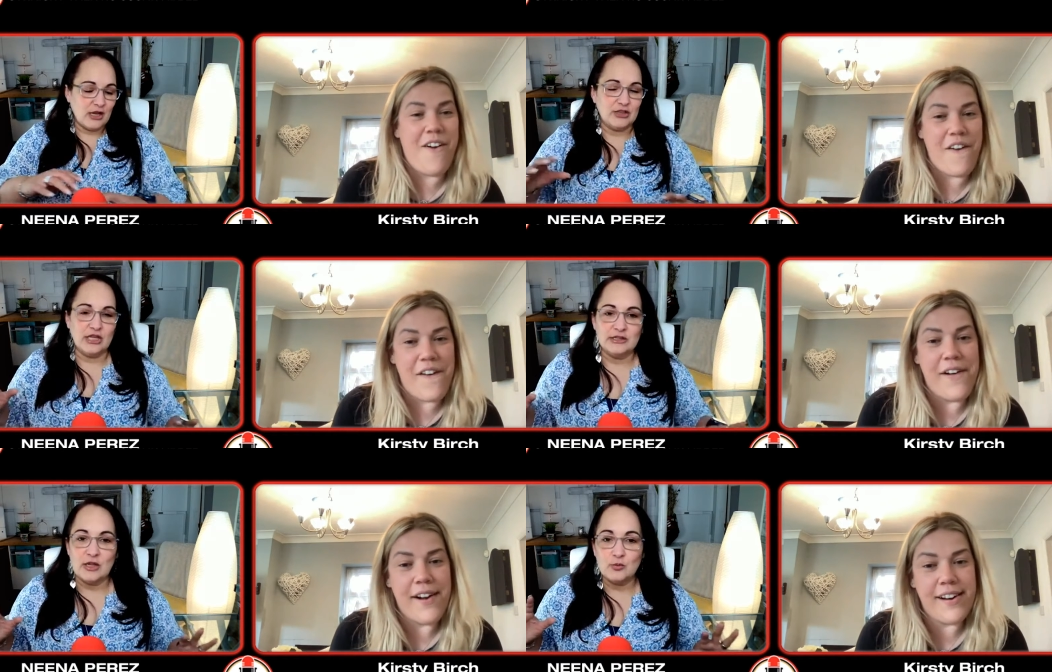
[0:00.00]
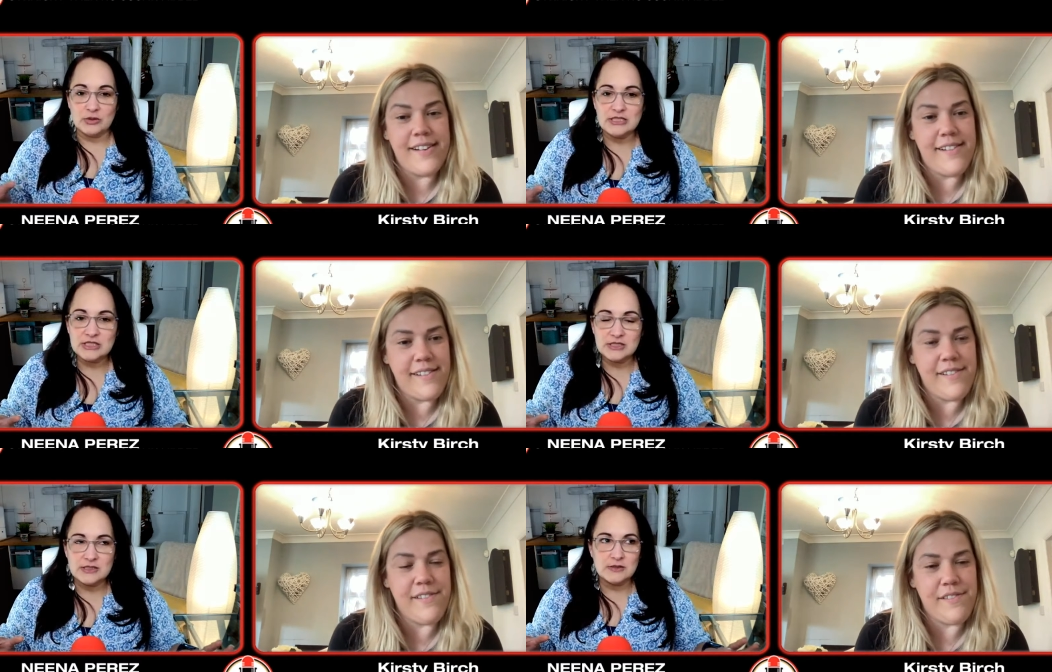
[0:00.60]
Speaker 1: they they're really
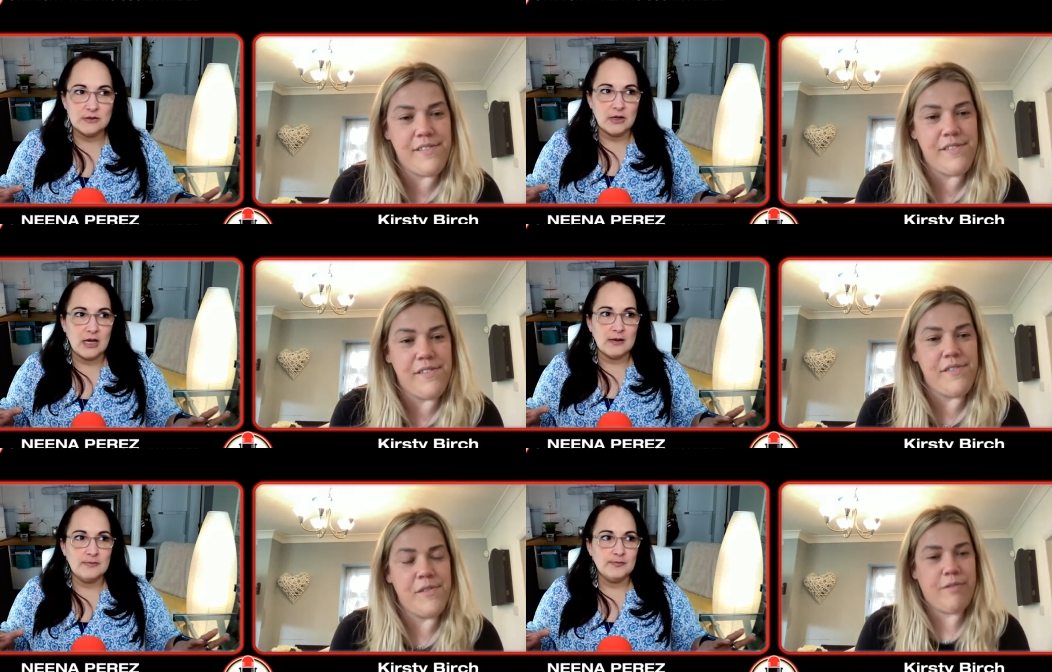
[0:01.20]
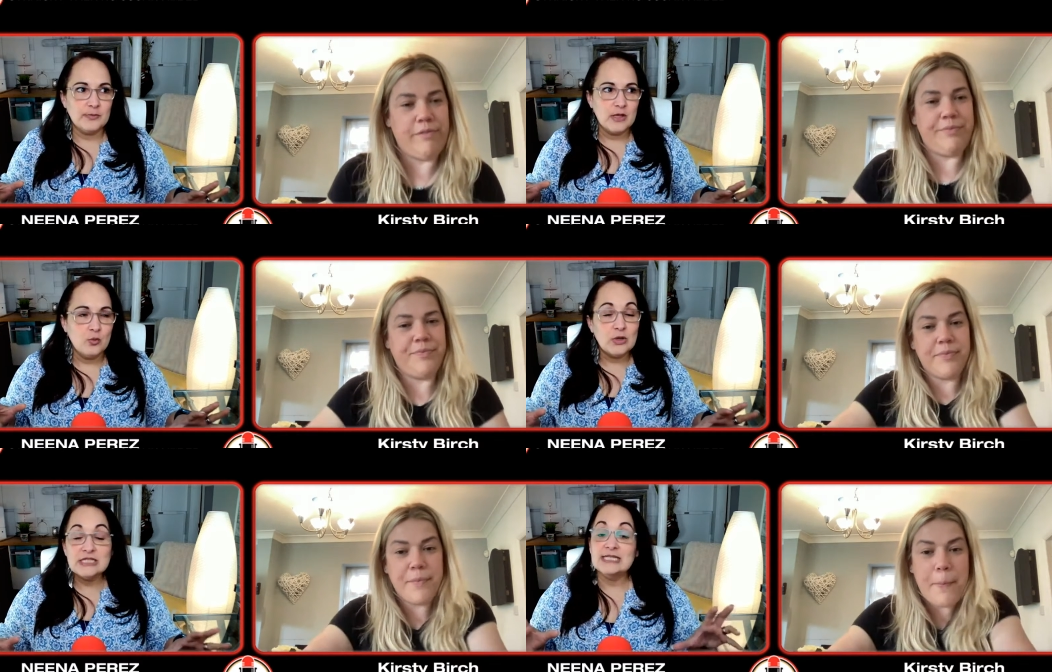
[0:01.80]
to um
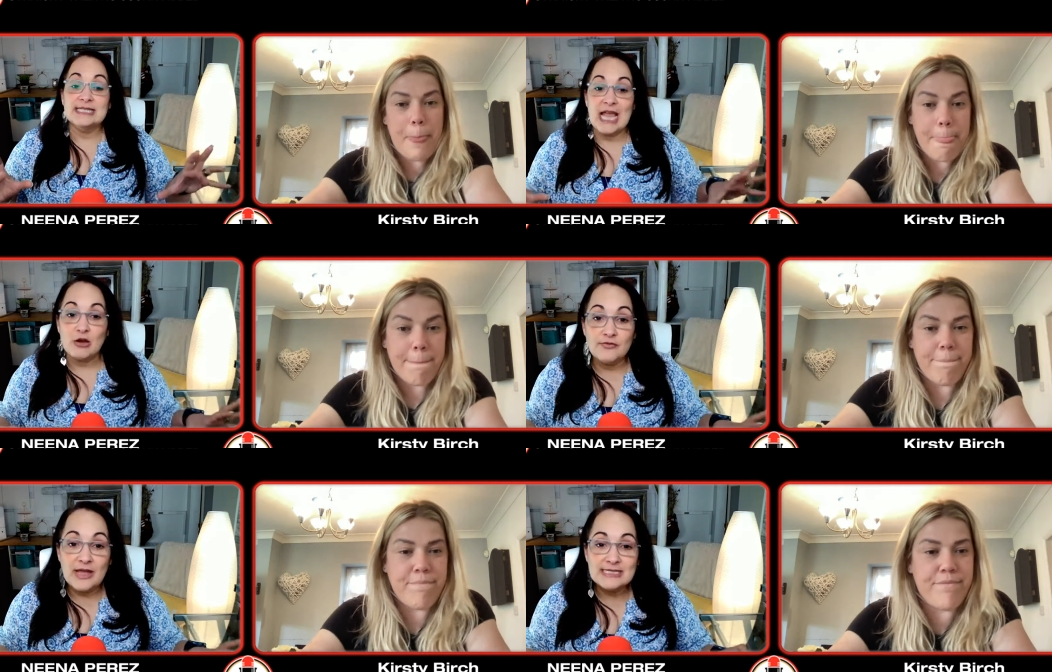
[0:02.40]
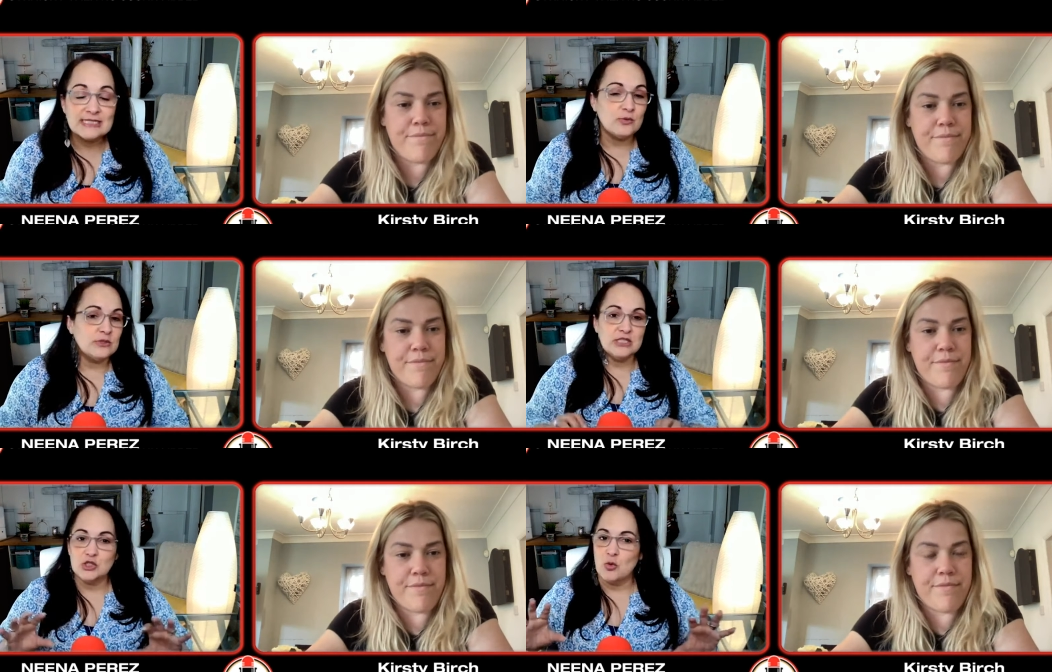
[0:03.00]
willing to sacrifice they're willing
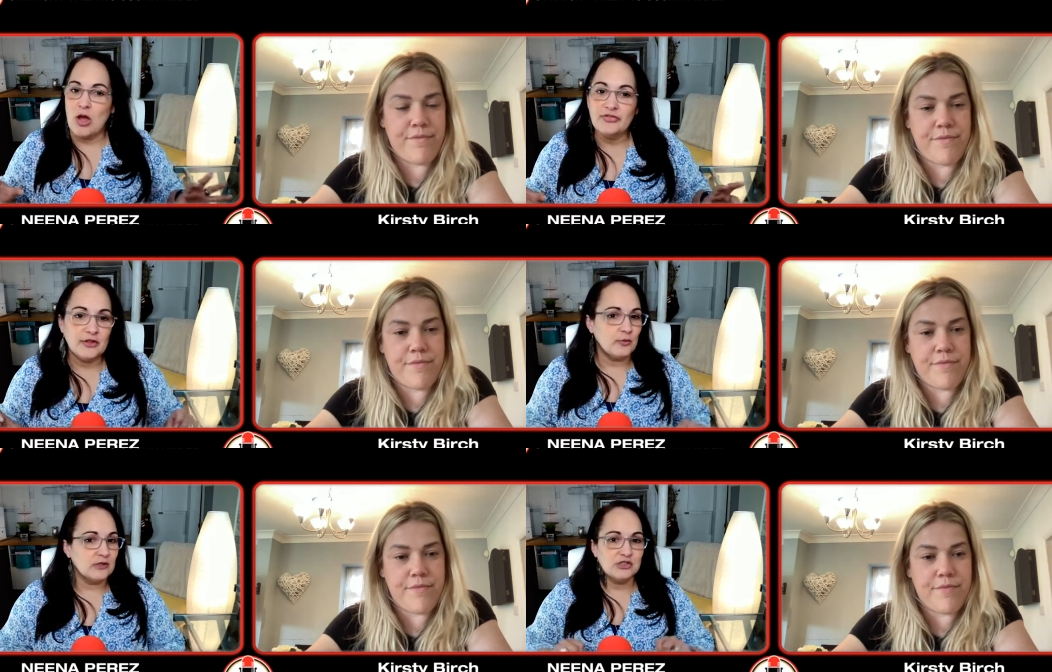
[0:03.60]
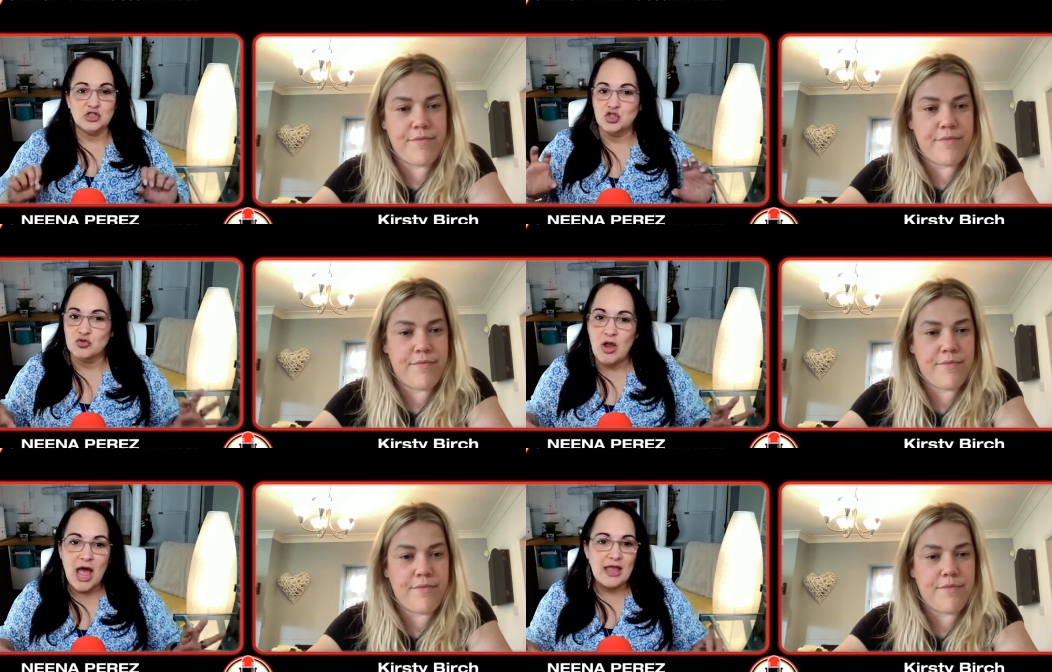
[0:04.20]
to go out there they're willing to
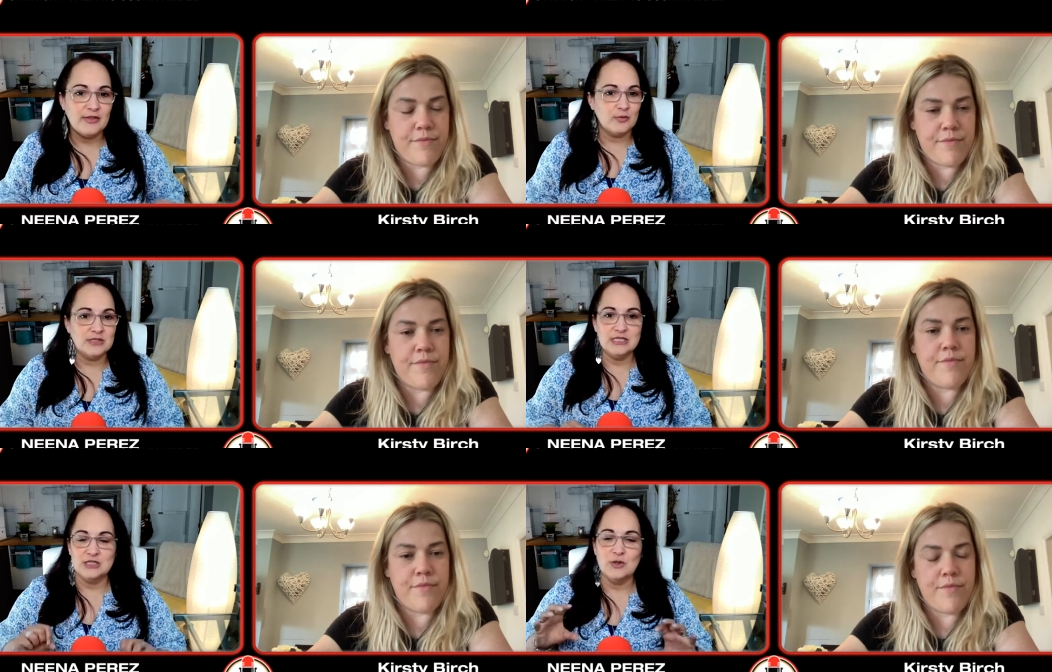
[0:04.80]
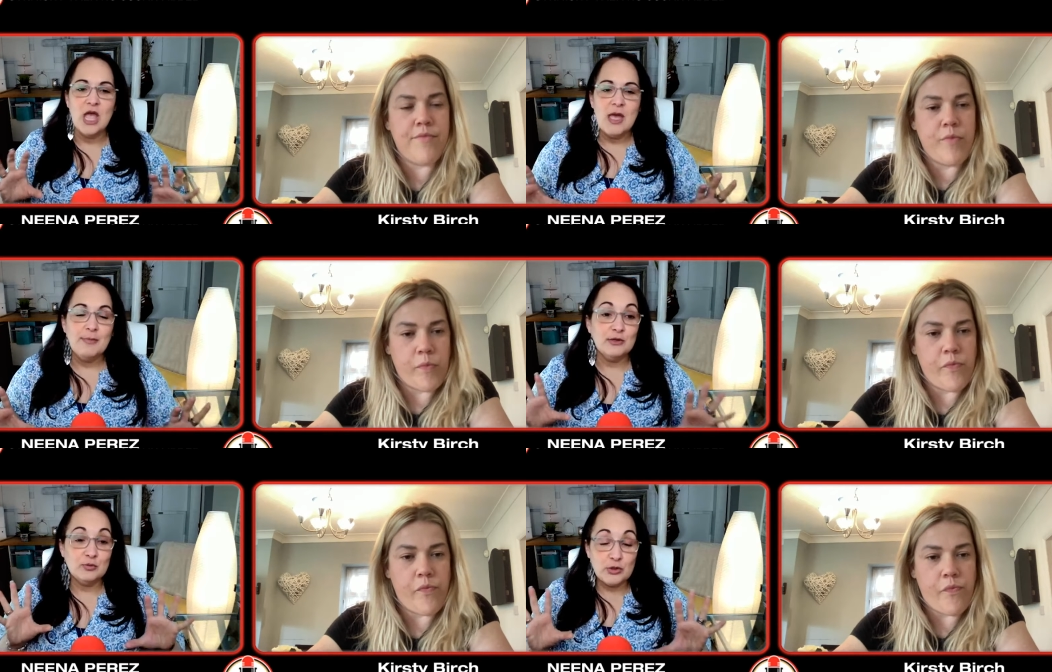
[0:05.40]
try they're willing to but
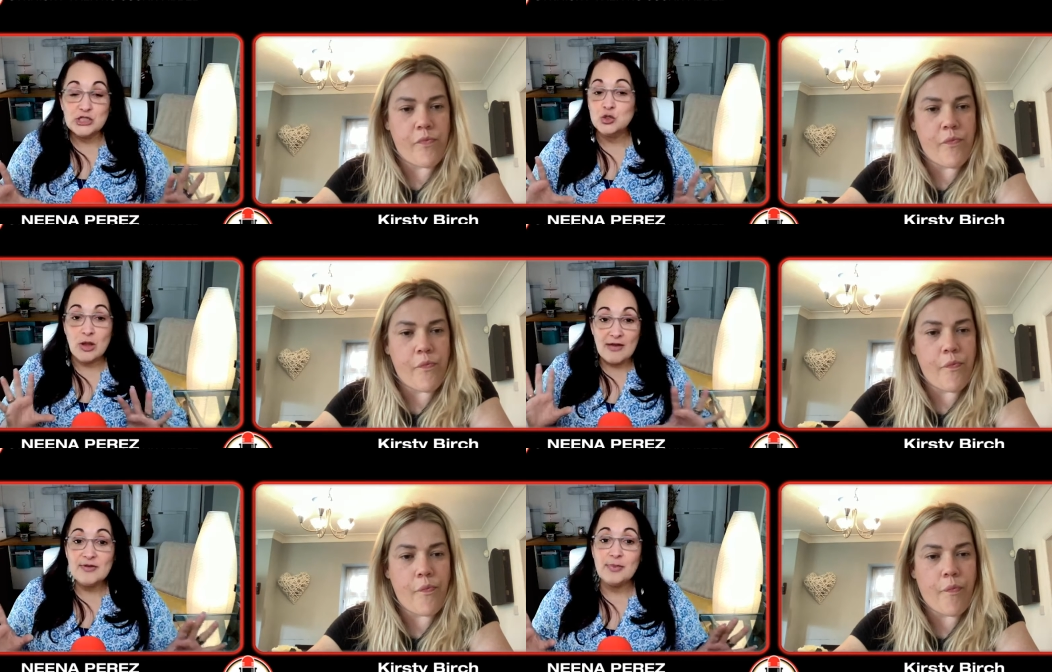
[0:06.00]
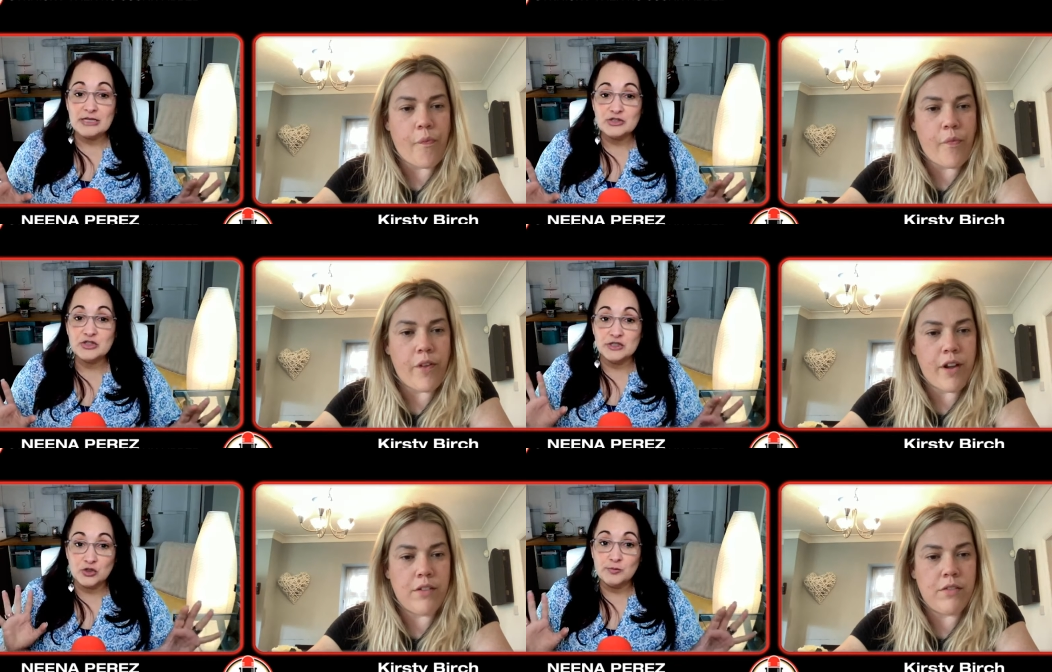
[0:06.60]
we do have imposter
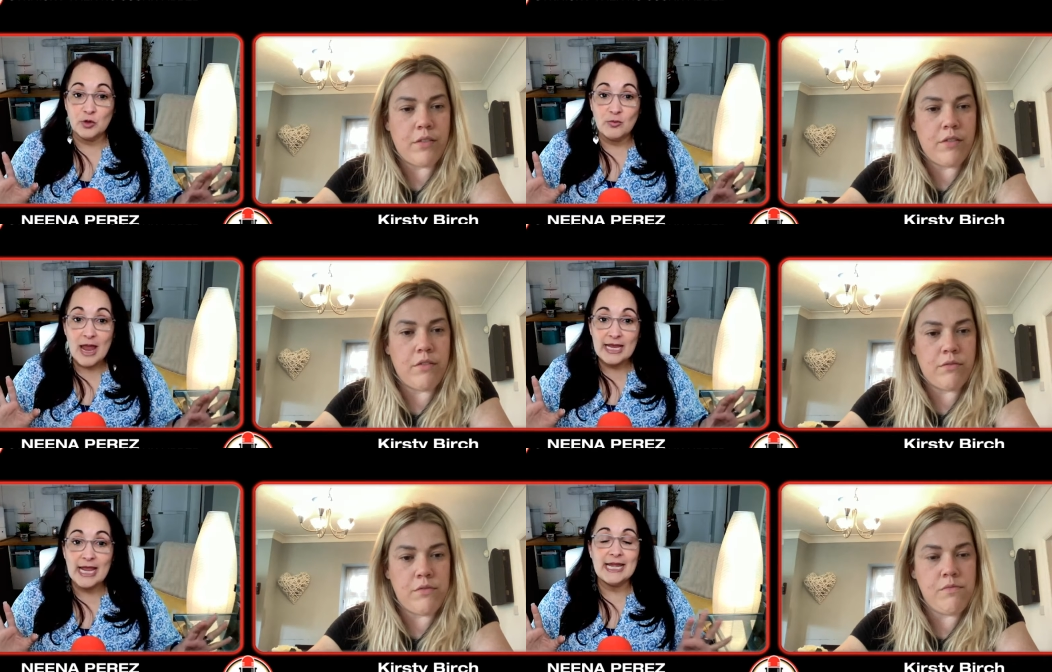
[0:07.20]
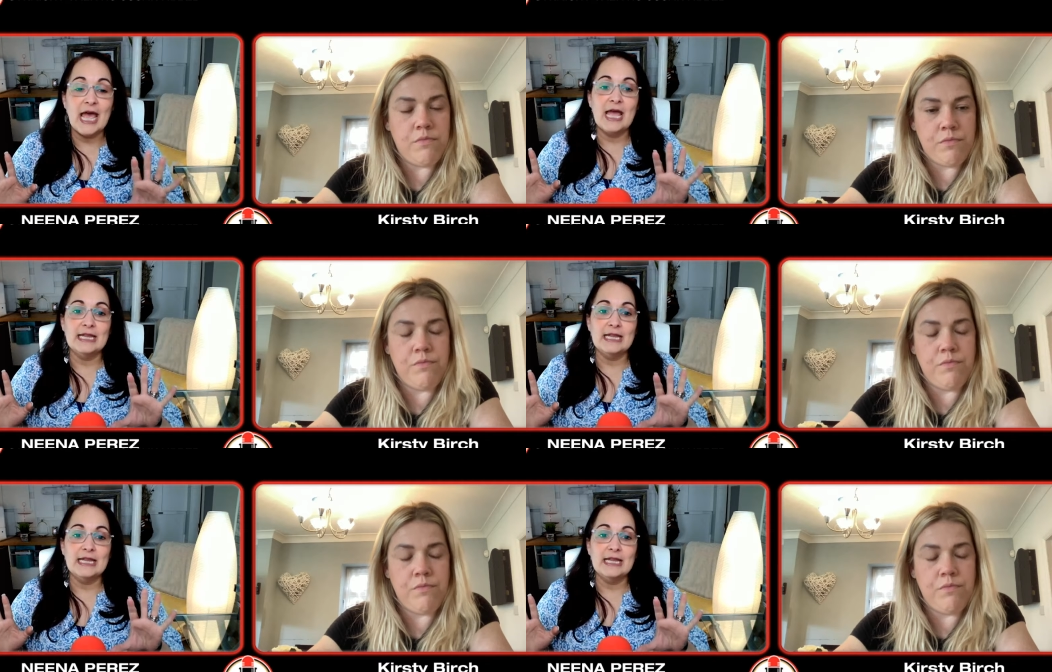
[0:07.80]
syndrome you're right and i mm.